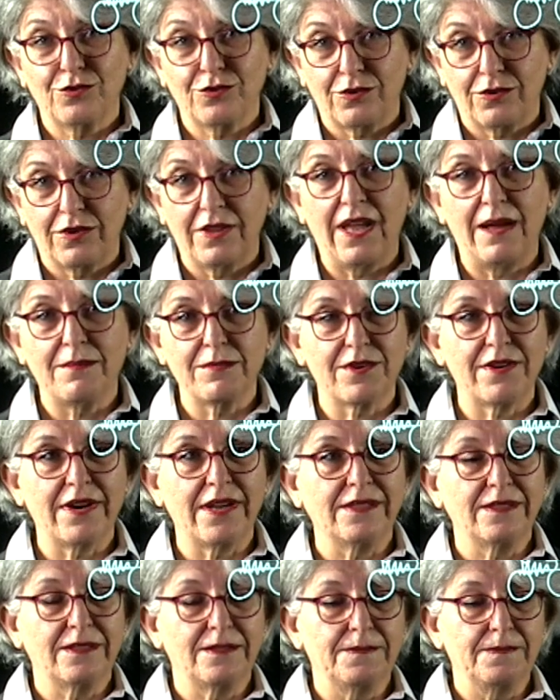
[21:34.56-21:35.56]

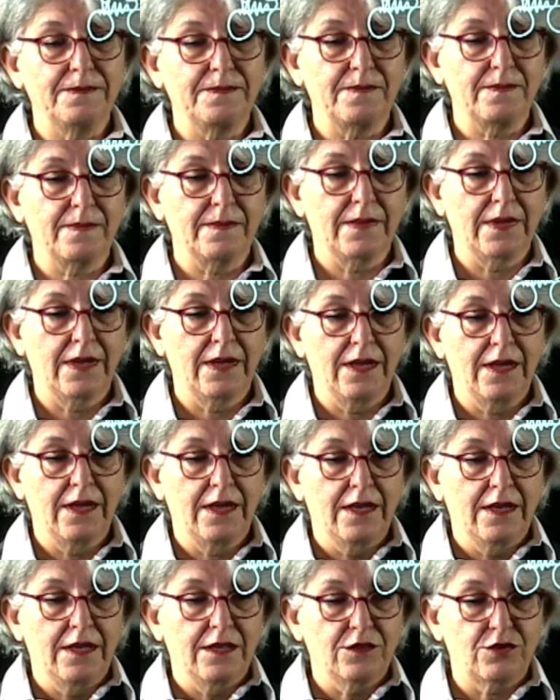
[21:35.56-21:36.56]
collaborate.
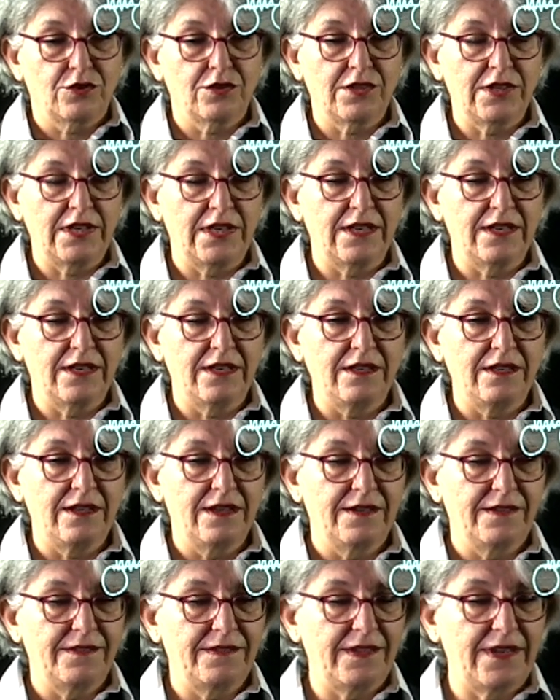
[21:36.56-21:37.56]
So here
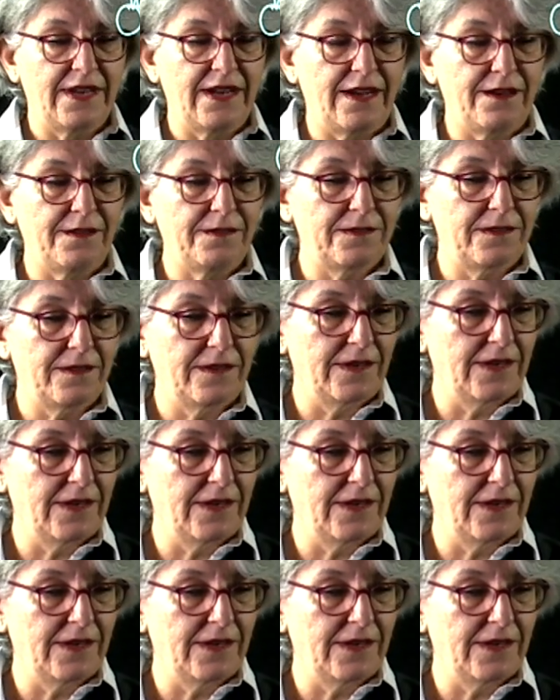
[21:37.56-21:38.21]
we have